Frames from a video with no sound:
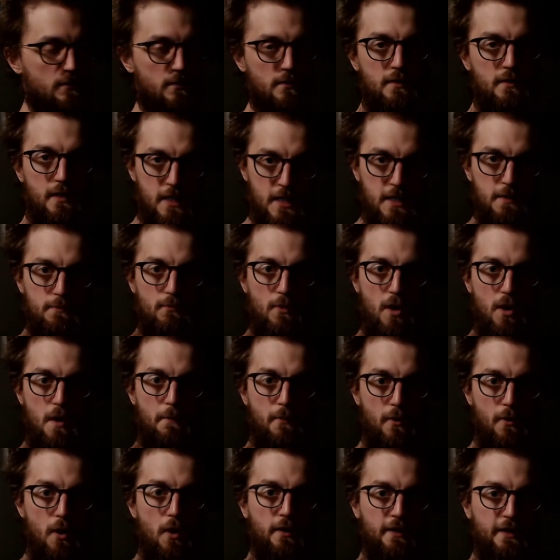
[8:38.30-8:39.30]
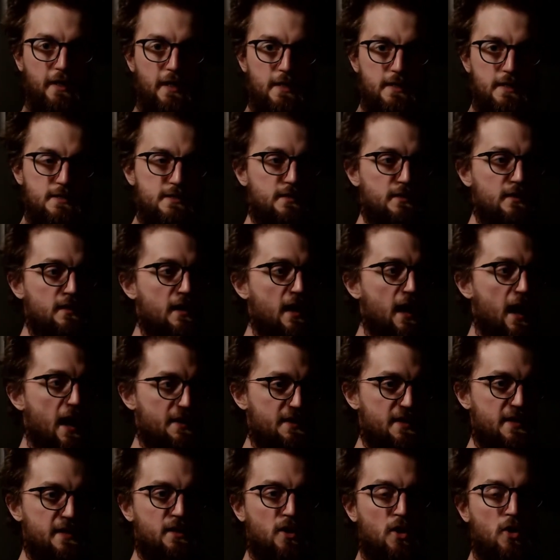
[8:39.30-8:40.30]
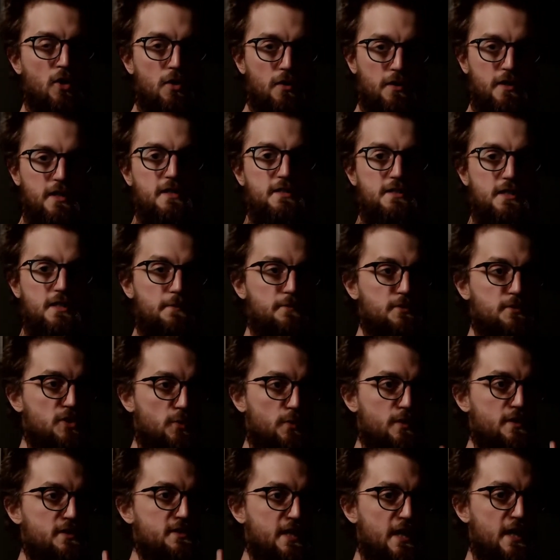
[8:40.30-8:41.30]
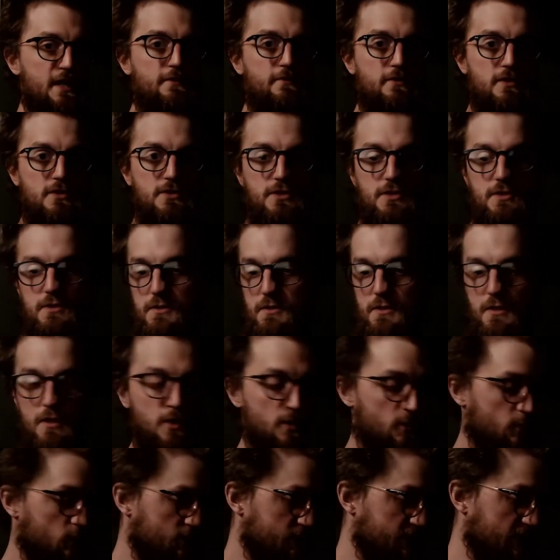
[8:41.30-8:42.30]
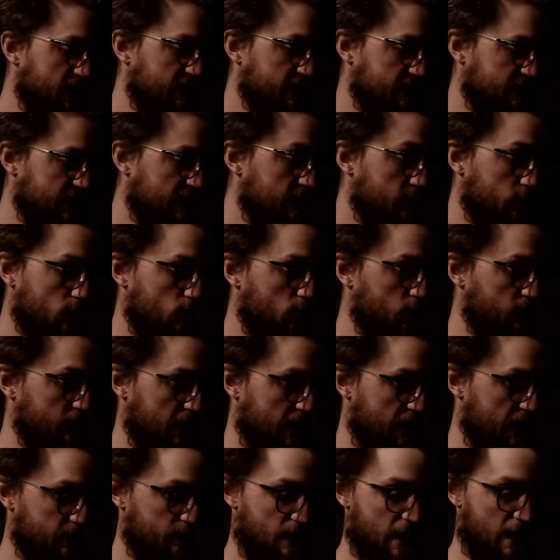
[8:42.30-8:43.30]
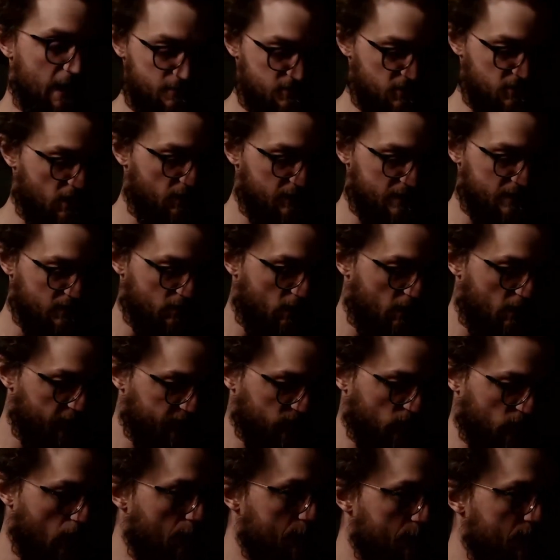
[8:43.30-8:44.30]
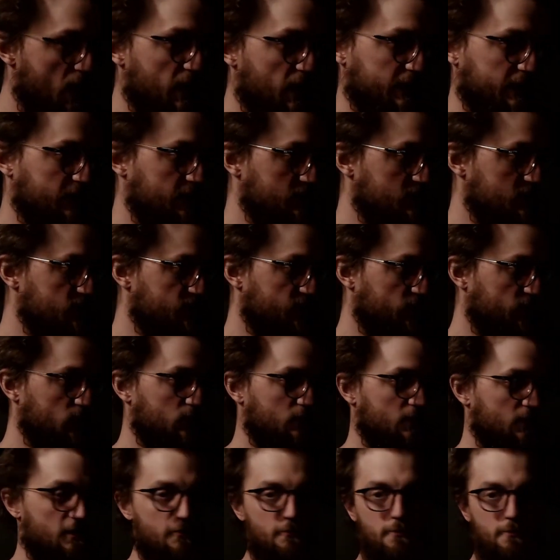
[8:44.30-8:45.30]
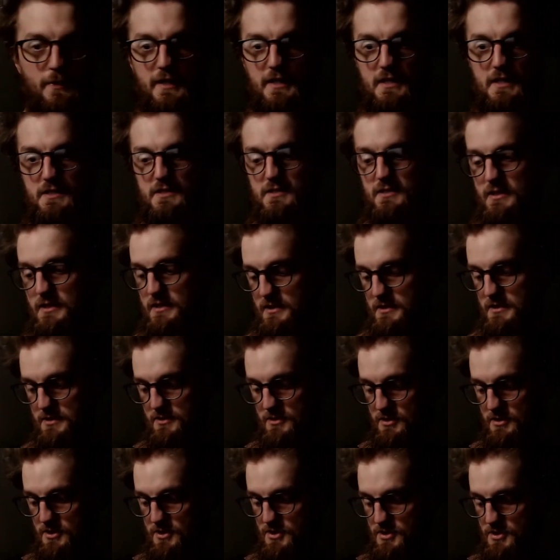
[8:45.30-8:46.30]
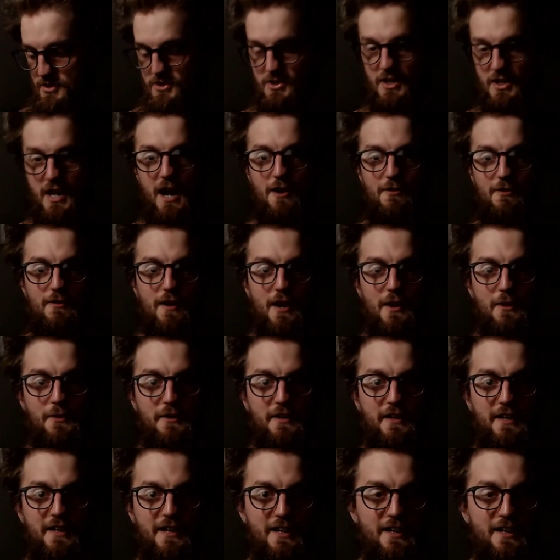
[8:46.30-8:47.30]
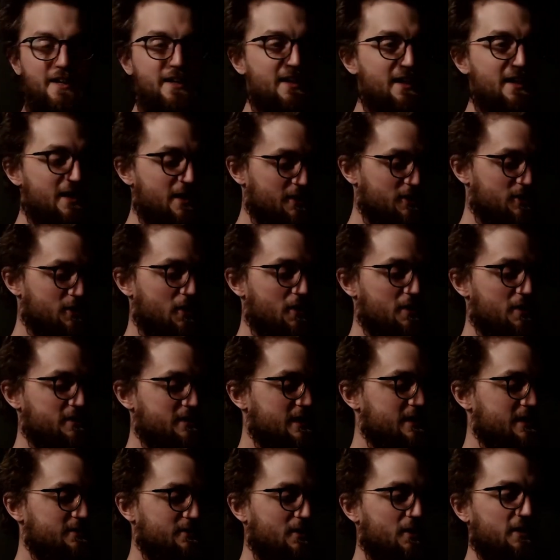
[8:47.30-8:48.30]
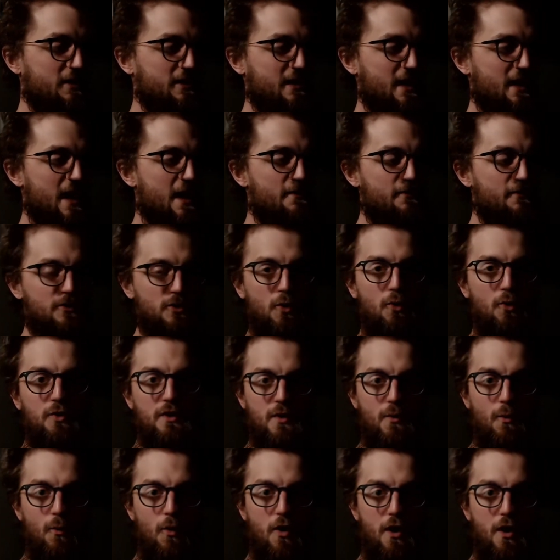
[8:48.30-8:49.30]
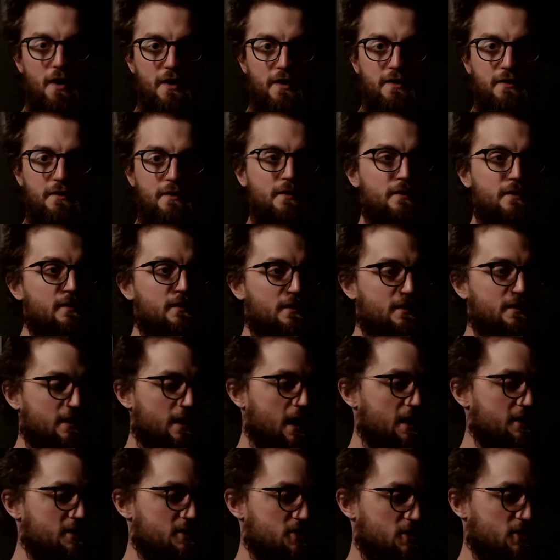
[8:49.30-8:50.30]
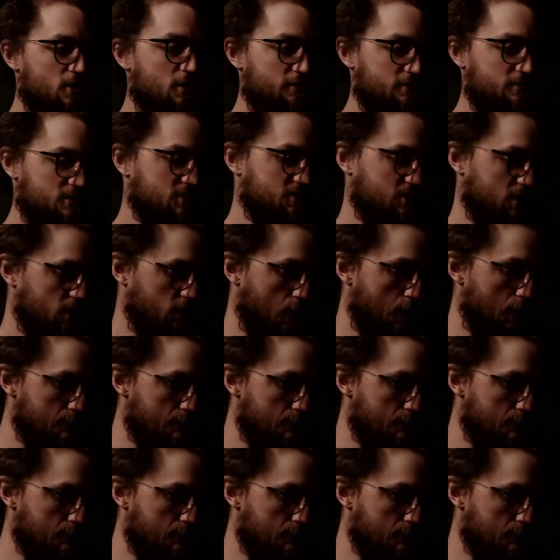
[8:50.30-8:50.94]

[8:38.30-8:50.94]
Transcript: in my pocket and then hook it up to a television with a keyboard and mouse. I mean, I've got buckets full of PCs just sat around here. The idea that I could have an all-in-one and just go